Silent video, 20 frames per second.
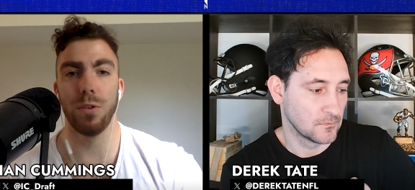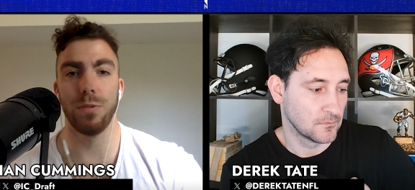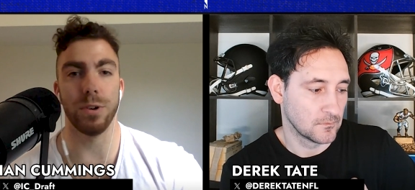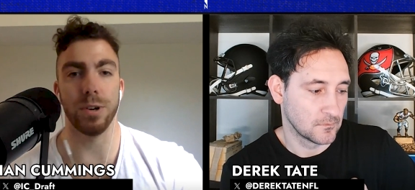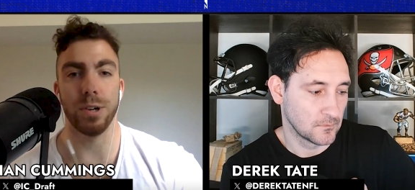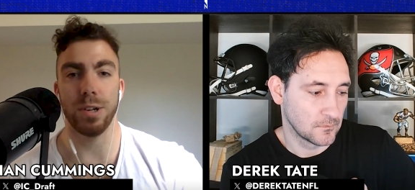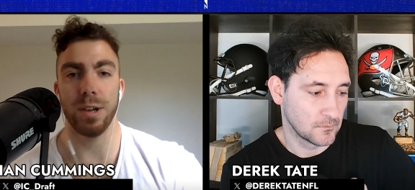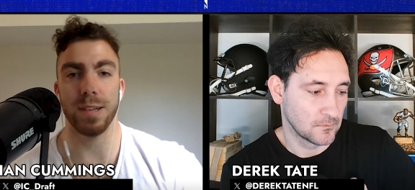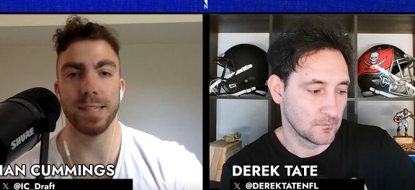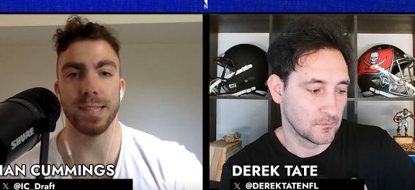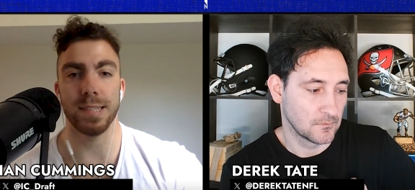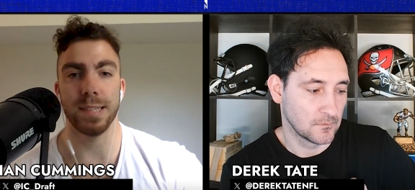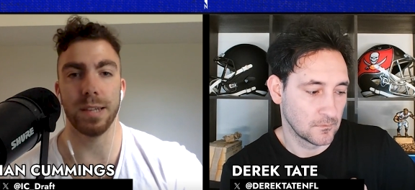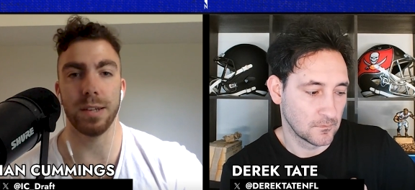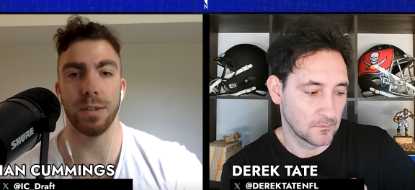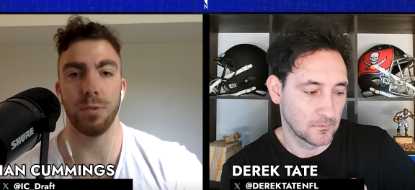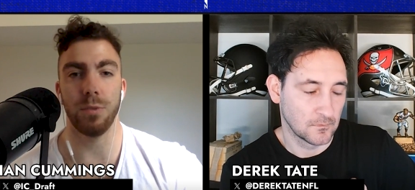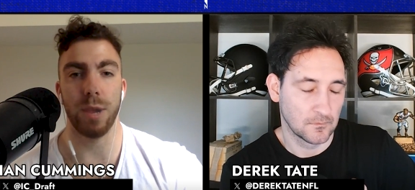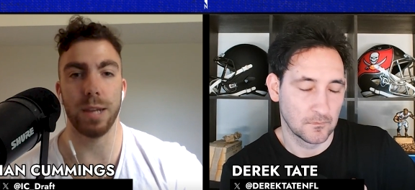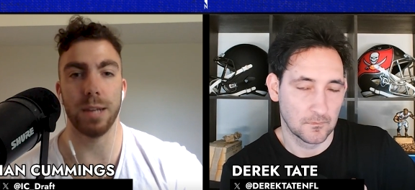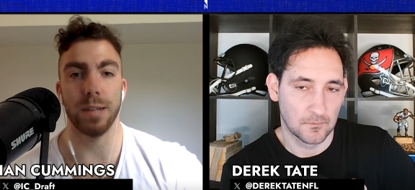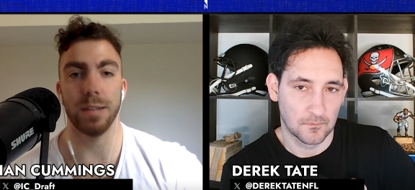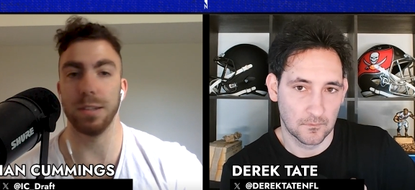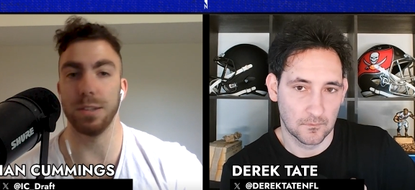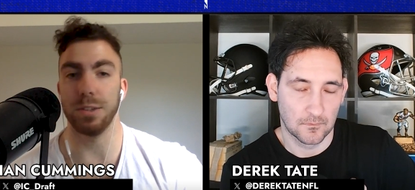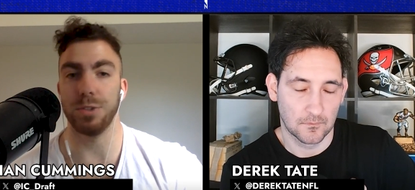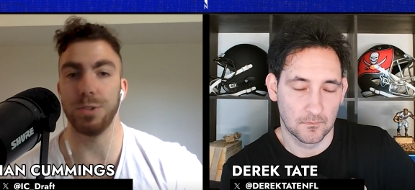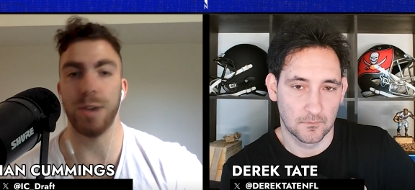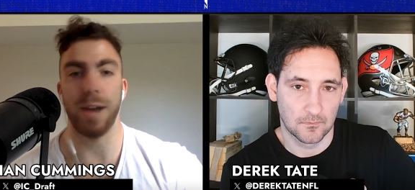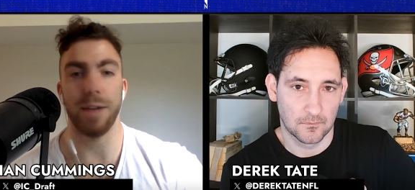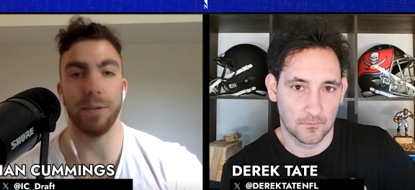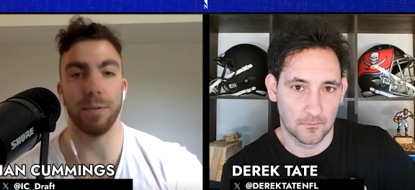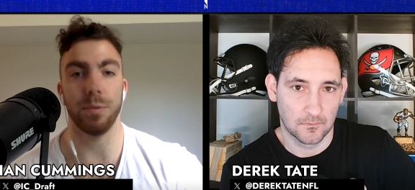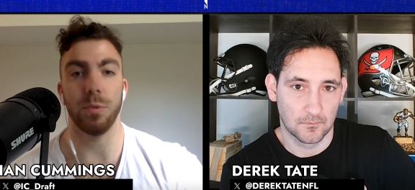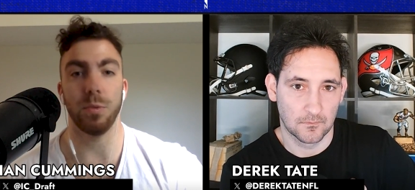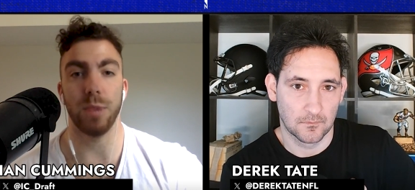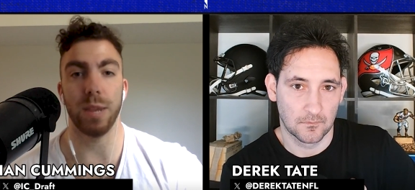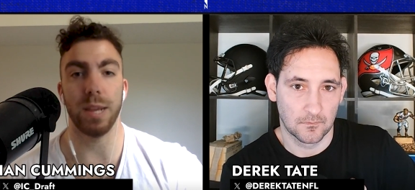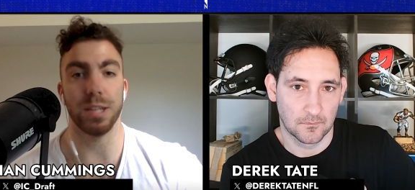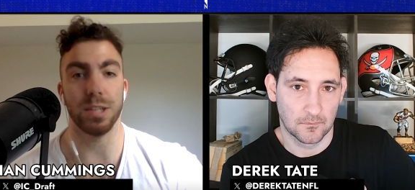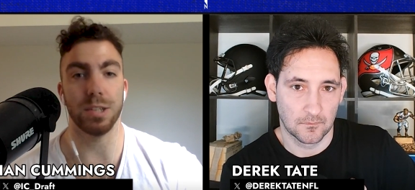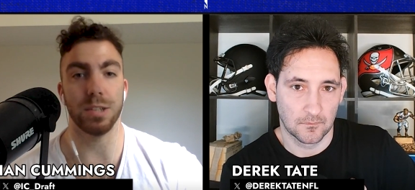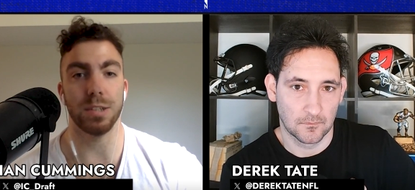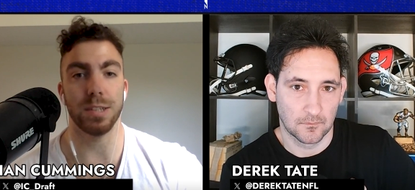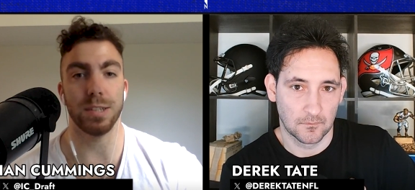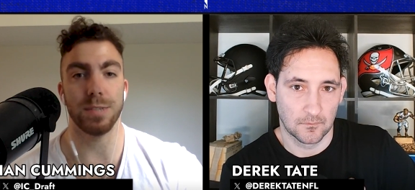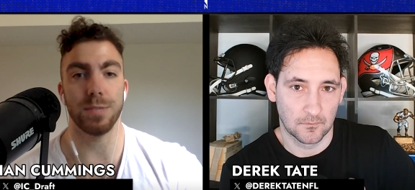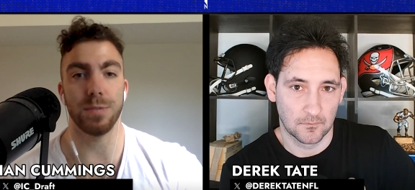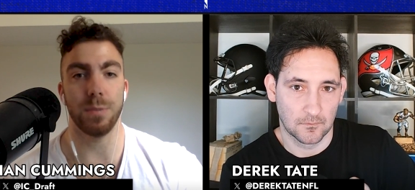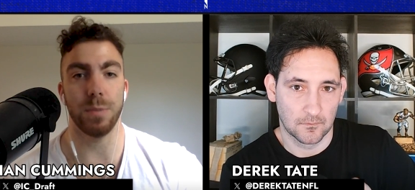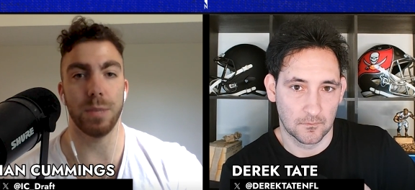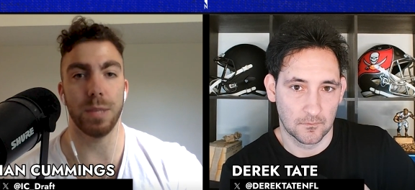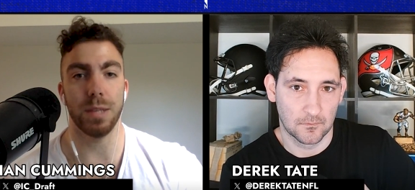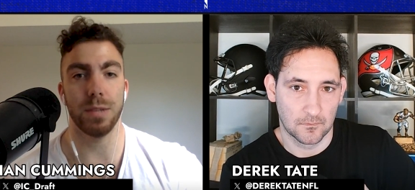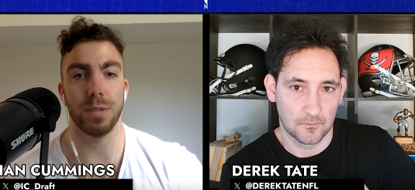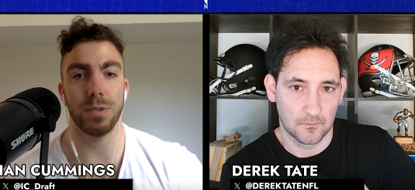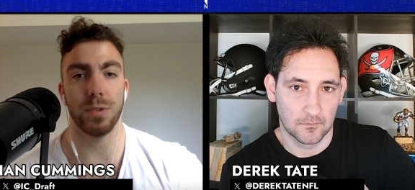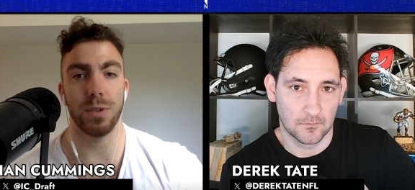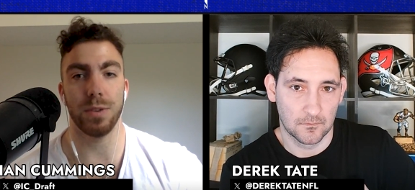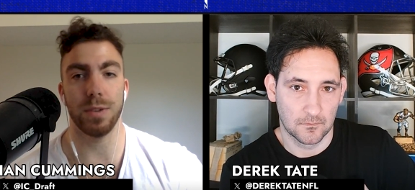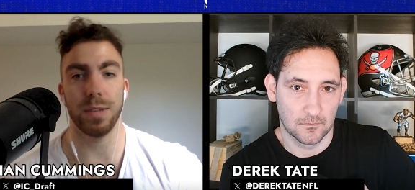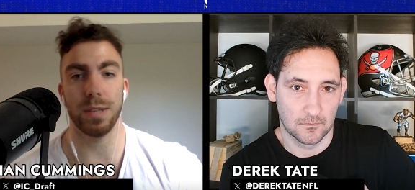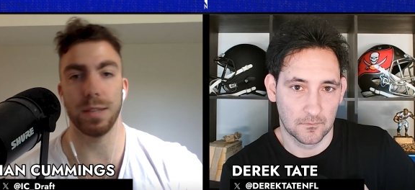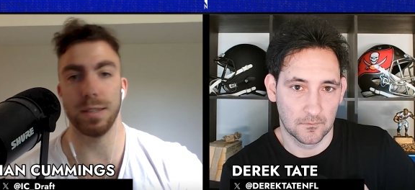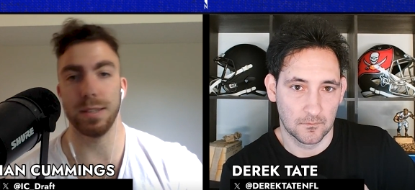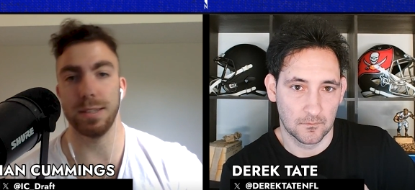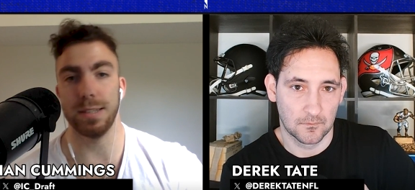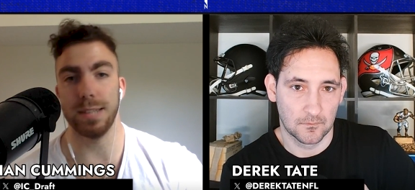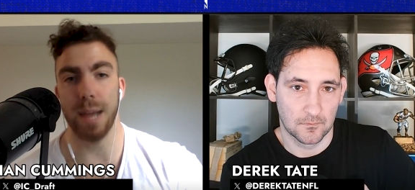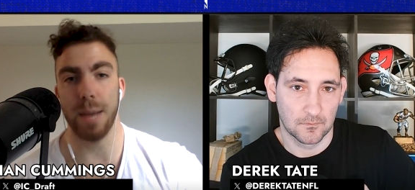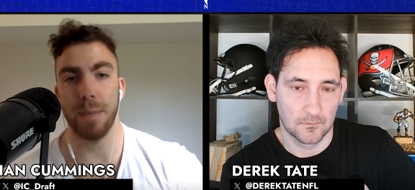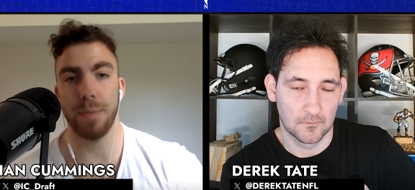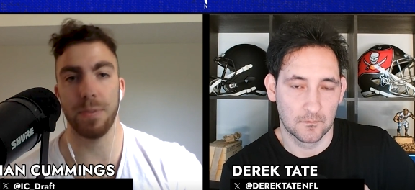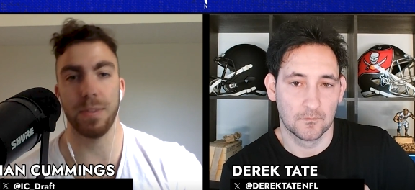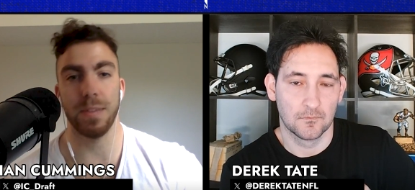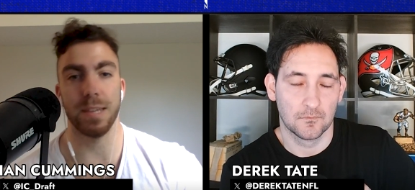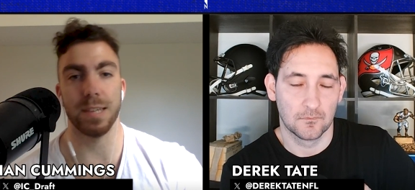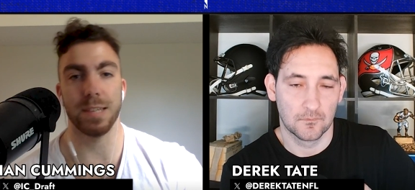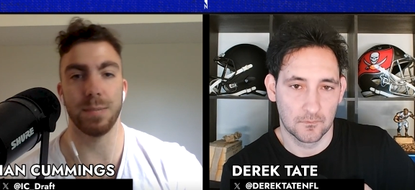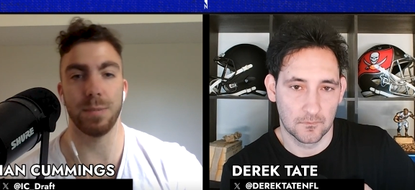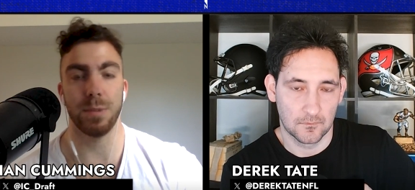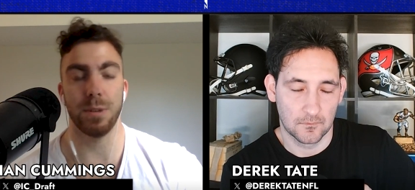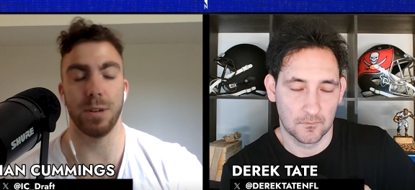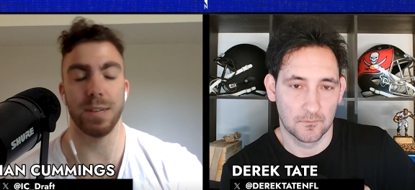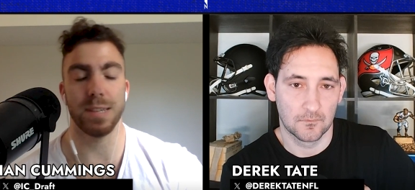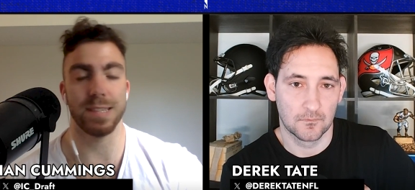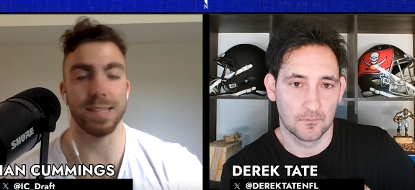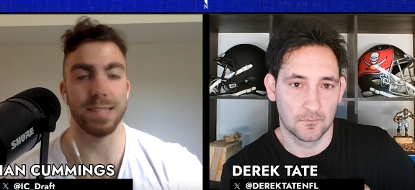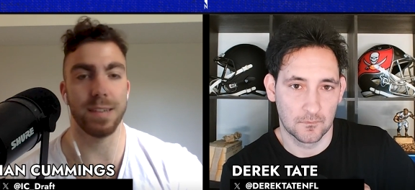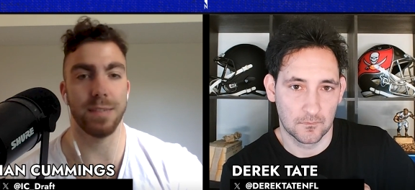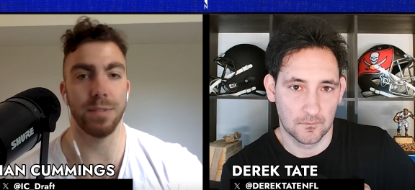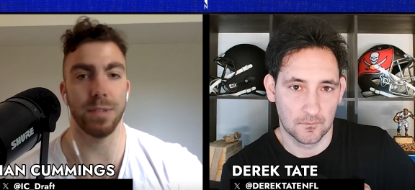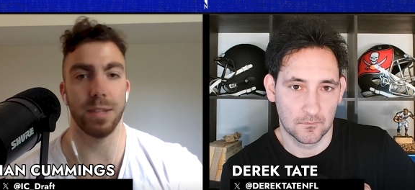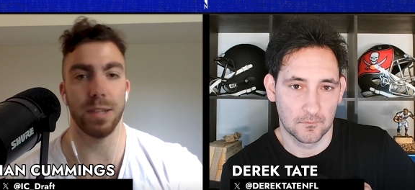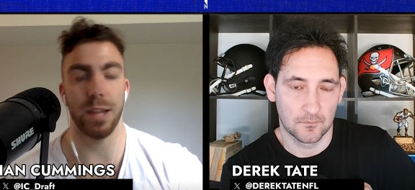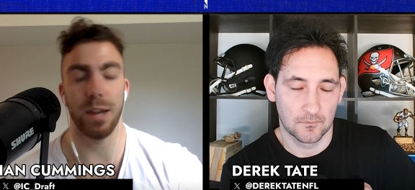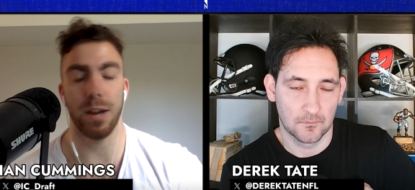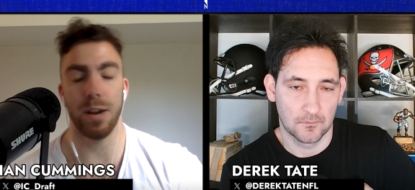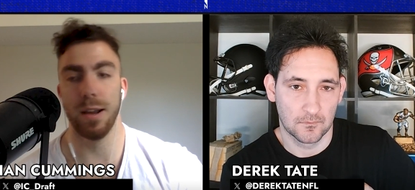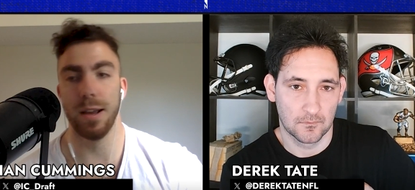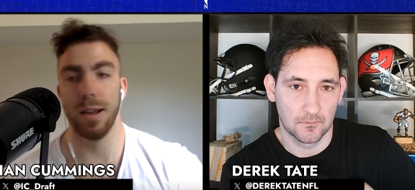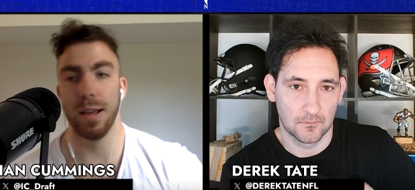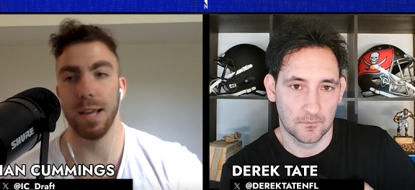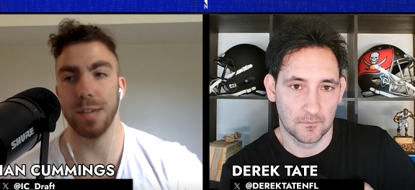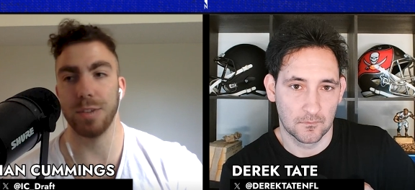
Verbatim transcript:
Speaker 1: over a dozen that graded in the draftable range, at least for me. So I think the depth, the experience is definitely there.